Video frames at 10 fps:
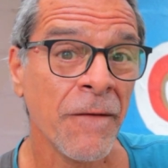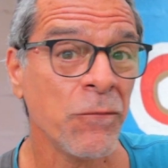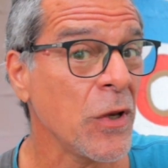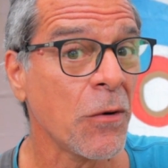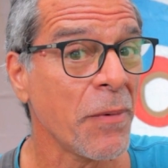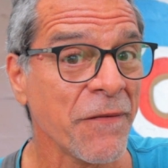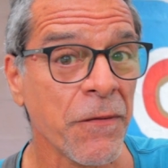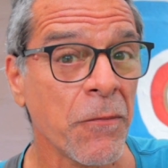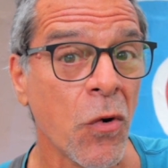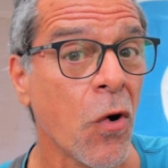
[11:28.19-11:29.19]
We don't buy
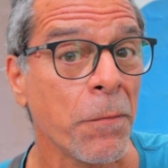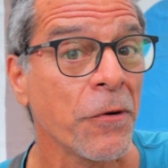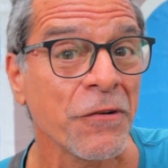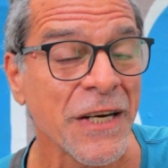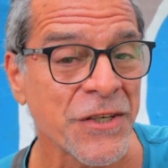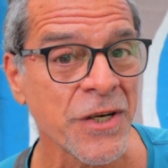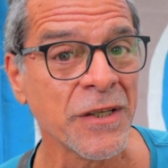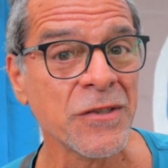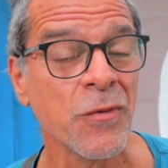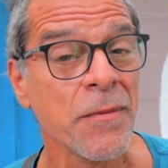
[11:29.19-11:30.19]
from
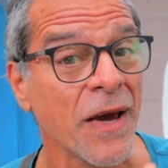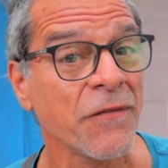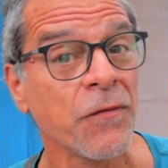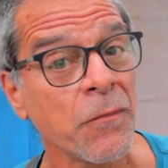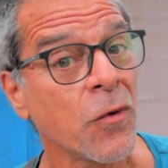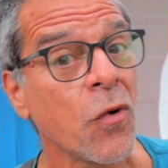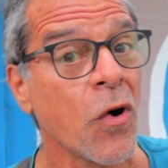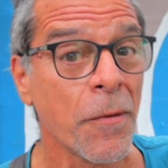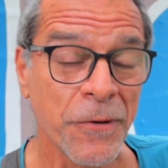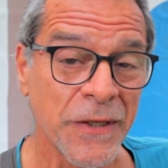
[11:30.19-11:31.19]
corporations, we buy from
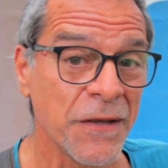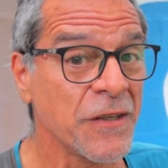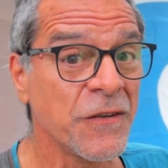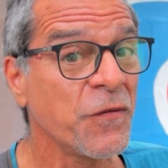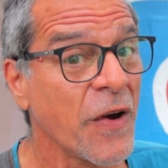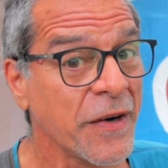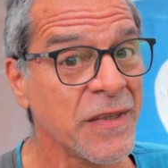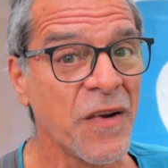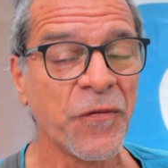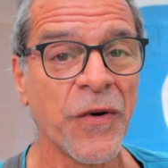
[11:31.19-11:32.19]
cooperatives. It's very
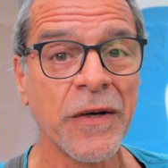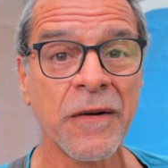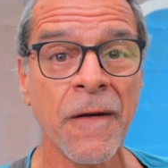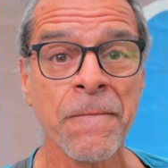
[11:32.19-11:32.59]
different.